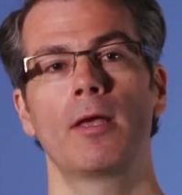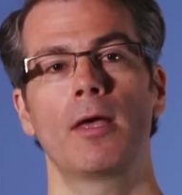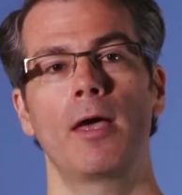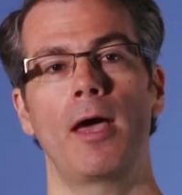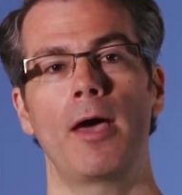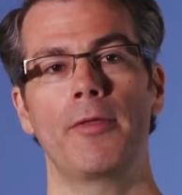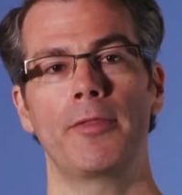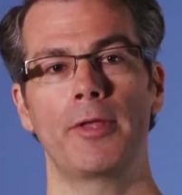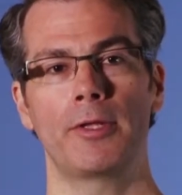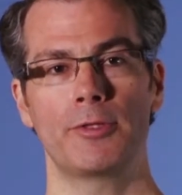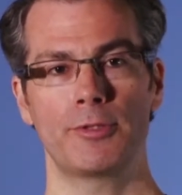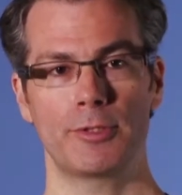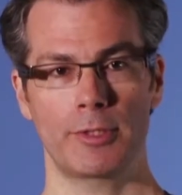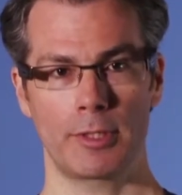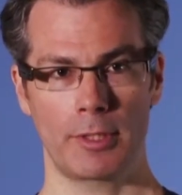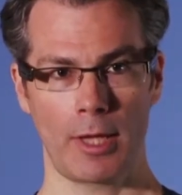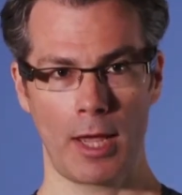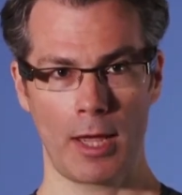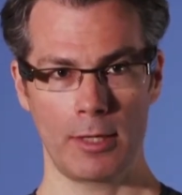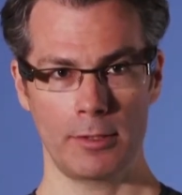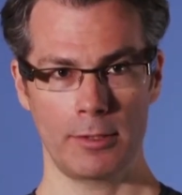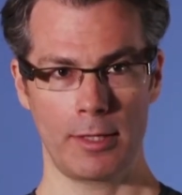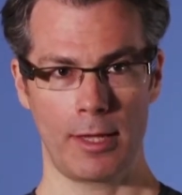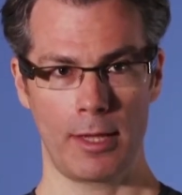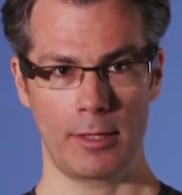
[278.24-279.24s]
And then
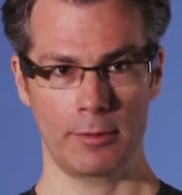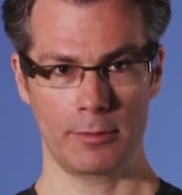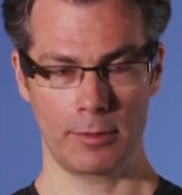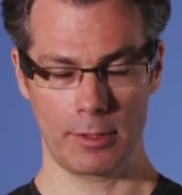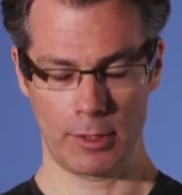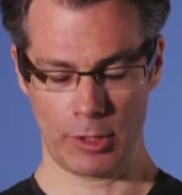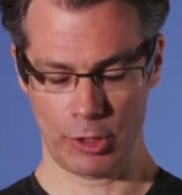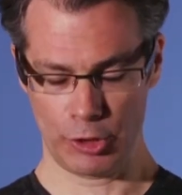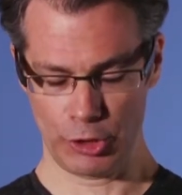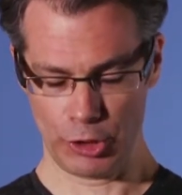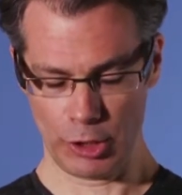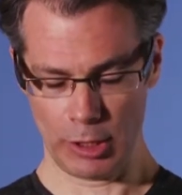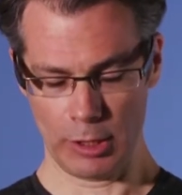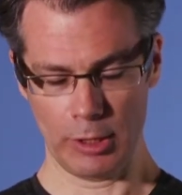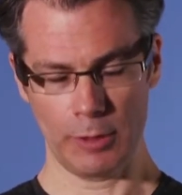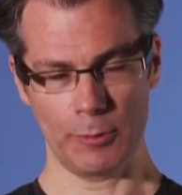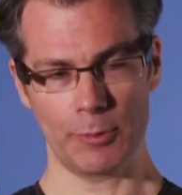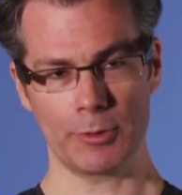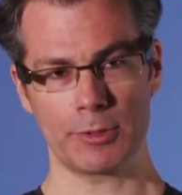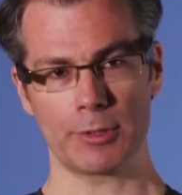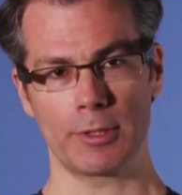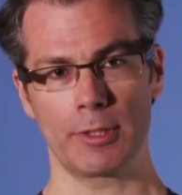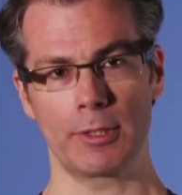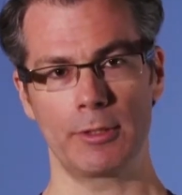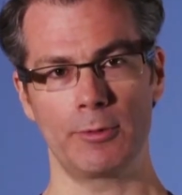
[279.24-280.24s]
scan down
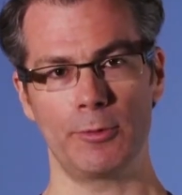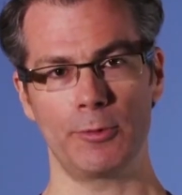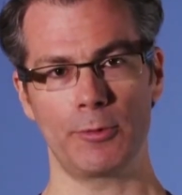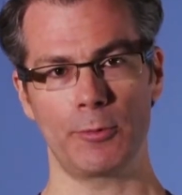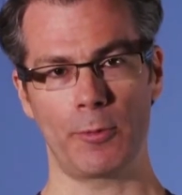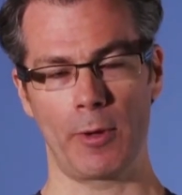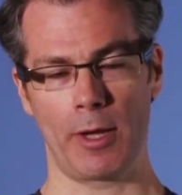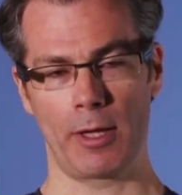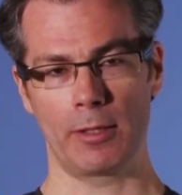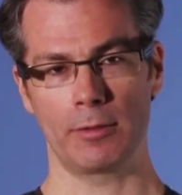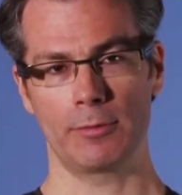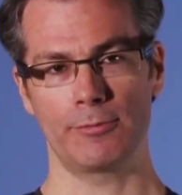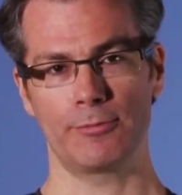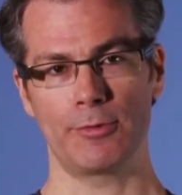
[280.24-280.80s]
continuously all the way